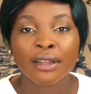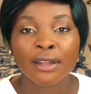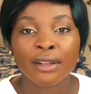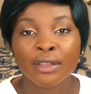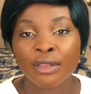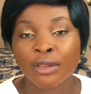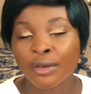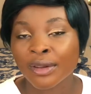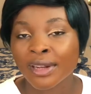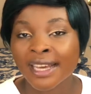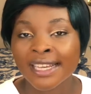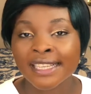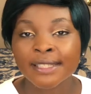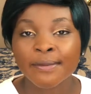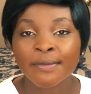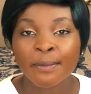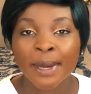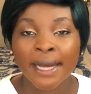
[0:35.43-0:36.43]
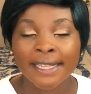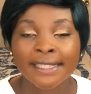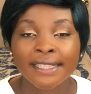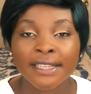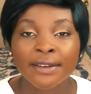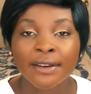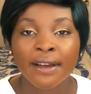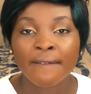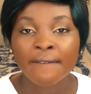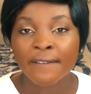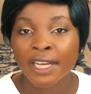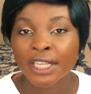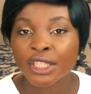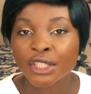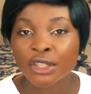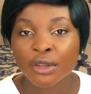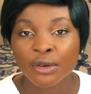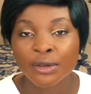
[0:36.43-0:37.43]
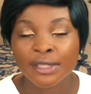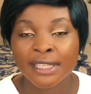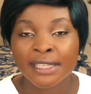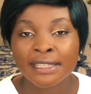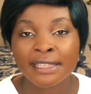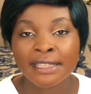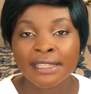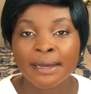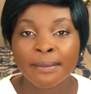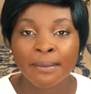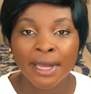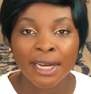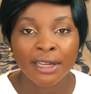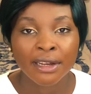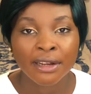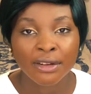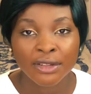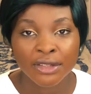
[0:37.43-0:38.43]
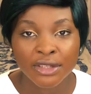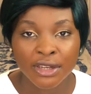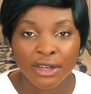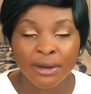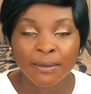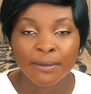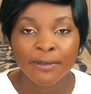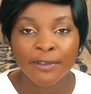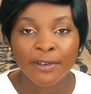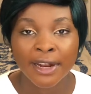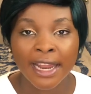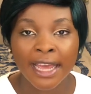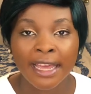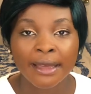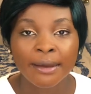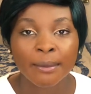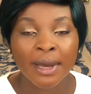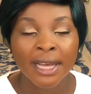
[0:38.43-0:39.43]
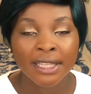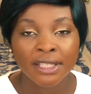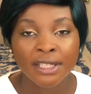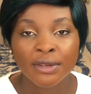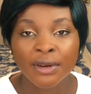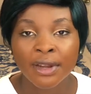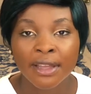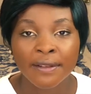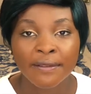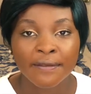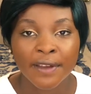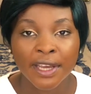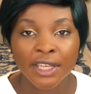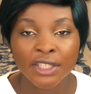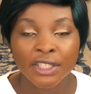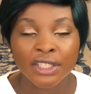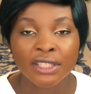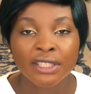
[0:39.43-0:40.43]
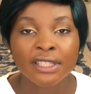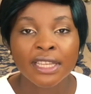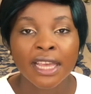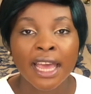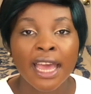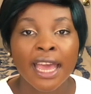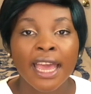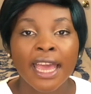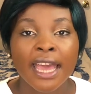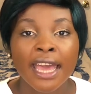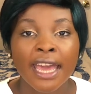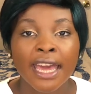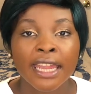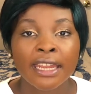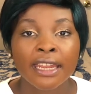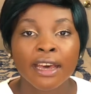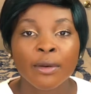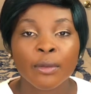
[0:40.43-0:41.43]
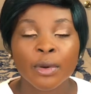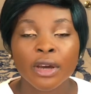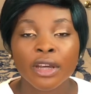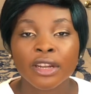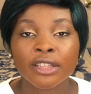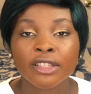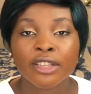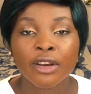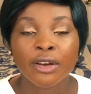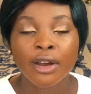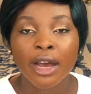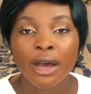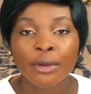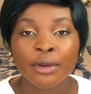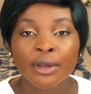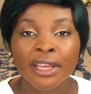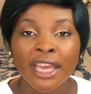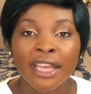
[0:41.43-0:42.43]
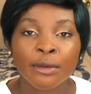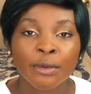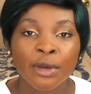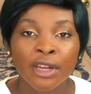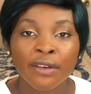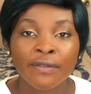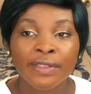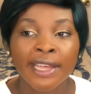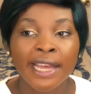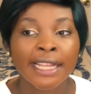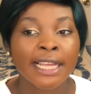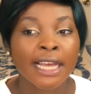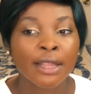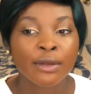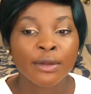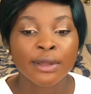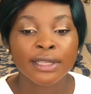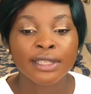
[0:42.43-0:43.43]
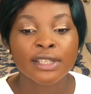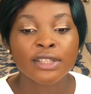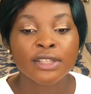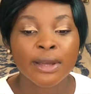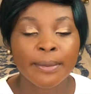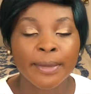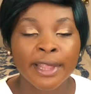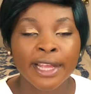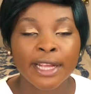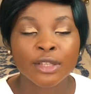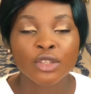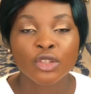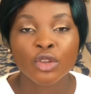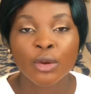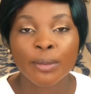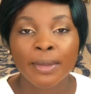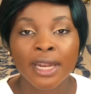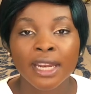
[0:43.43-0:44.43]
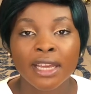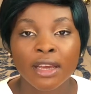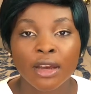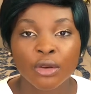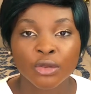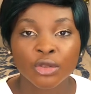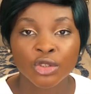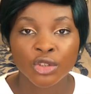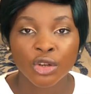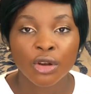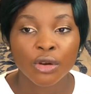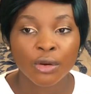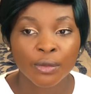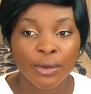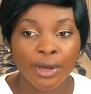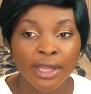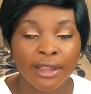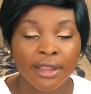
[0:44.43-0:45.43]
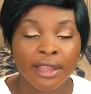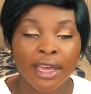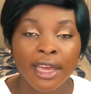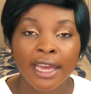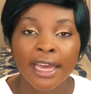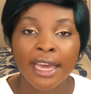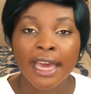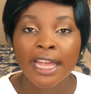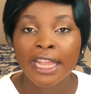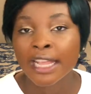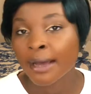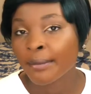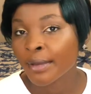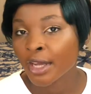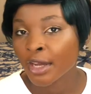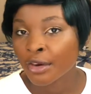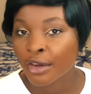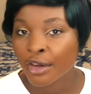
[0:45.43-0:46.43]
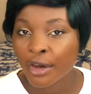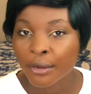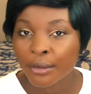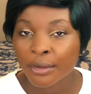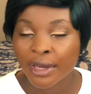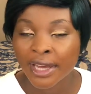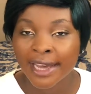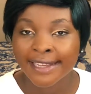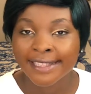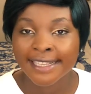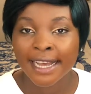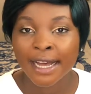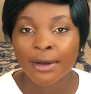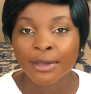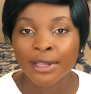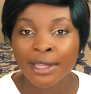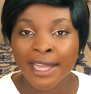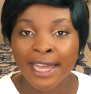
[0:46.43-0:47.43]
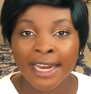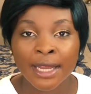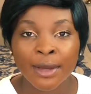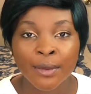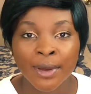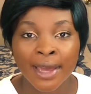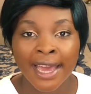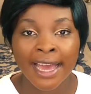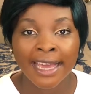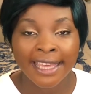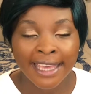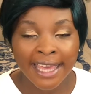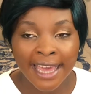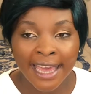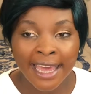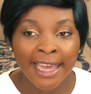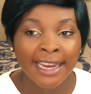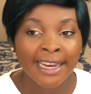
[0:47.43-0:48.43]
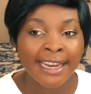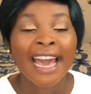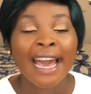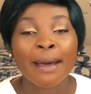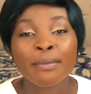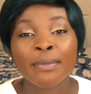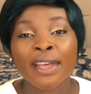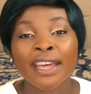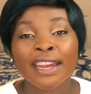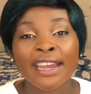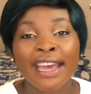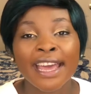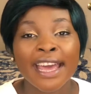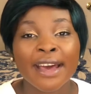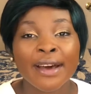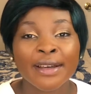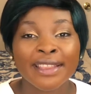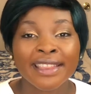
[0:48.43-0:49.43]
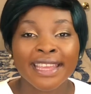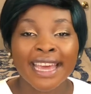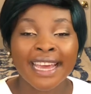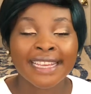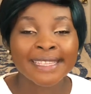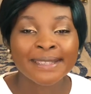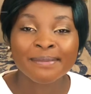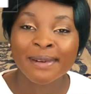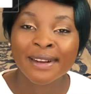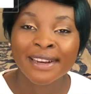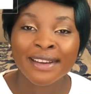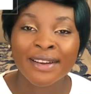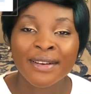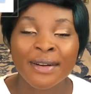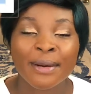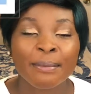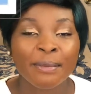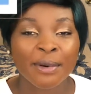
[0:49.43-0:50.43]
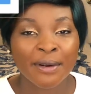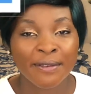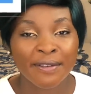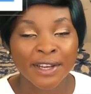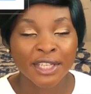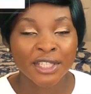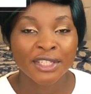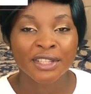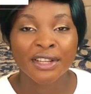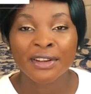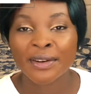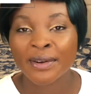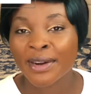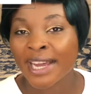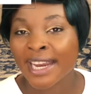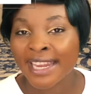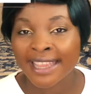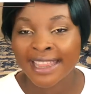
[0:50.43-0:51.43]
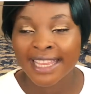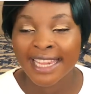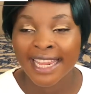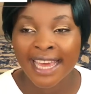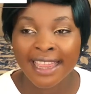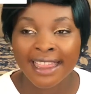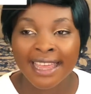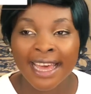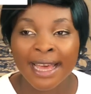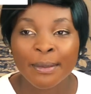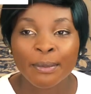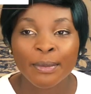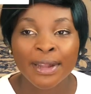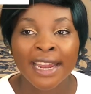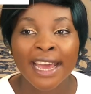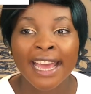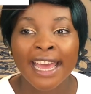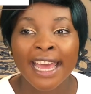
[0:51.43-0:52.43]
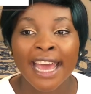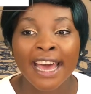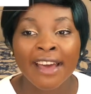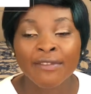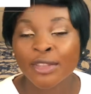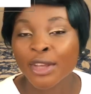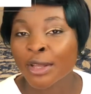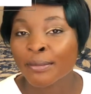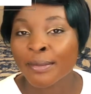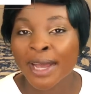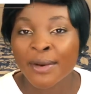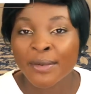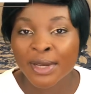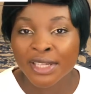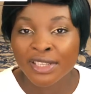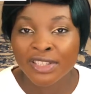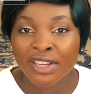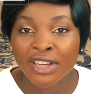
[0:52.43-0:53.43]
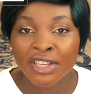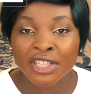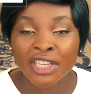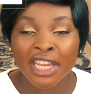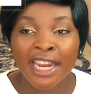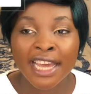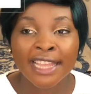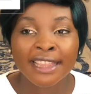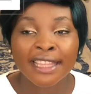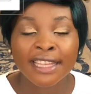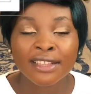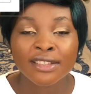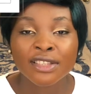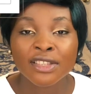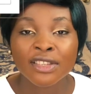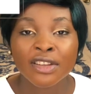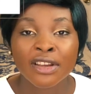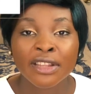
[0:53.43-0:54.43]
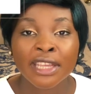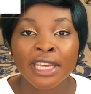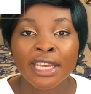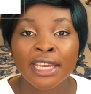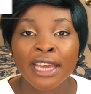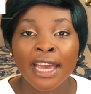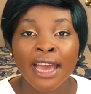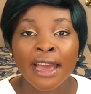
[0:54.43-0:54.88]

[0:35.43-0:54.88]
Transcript: known as bacterial vaginosis. It's a medical term for like bacterial infections, and we're gonna talk how to get rid of that. I know this is something that so many girls struggle with, and I'm here to help you guys out in any way I can. I'm not a health expert or a professional or anything like that, but I have done my research and I did study